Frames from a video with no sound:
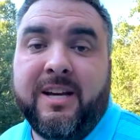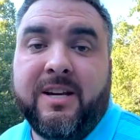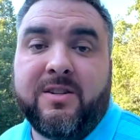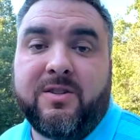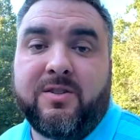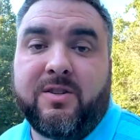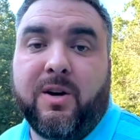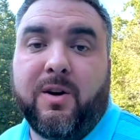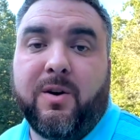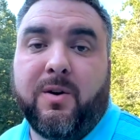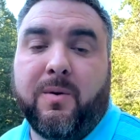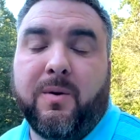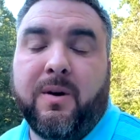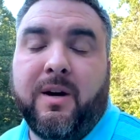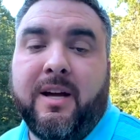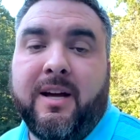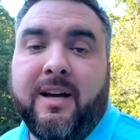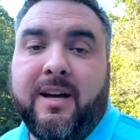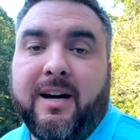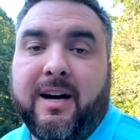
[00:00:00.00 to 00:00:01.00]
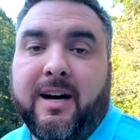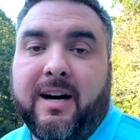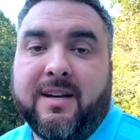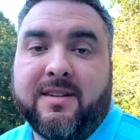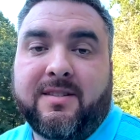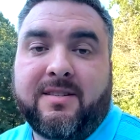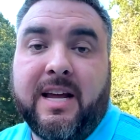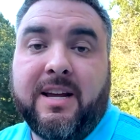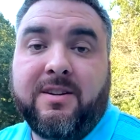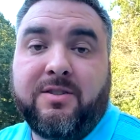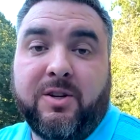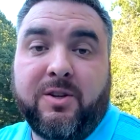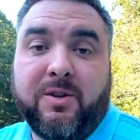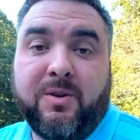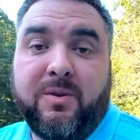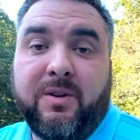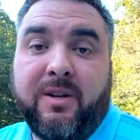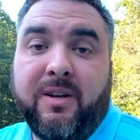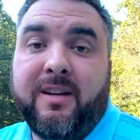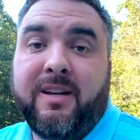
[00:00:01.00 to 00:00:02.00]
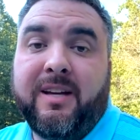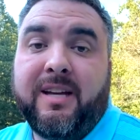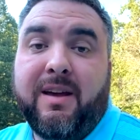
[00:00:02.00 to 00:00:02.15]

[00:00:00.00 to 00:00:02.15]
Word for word: So stay tuned.